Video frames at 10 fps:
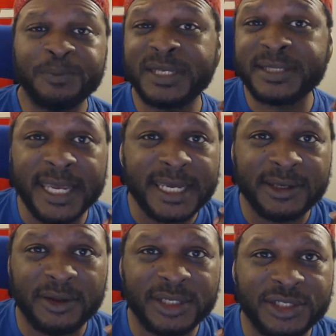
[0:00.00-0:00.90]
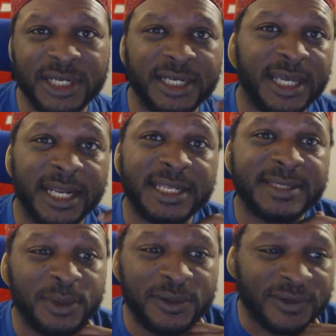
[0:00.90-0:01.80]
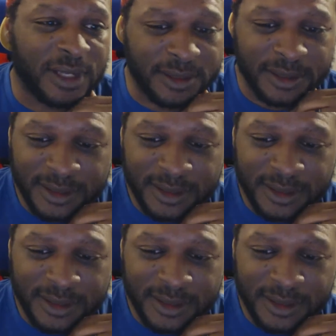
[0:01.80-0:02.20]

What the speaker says: but he's taken it on the chin and he's moved on.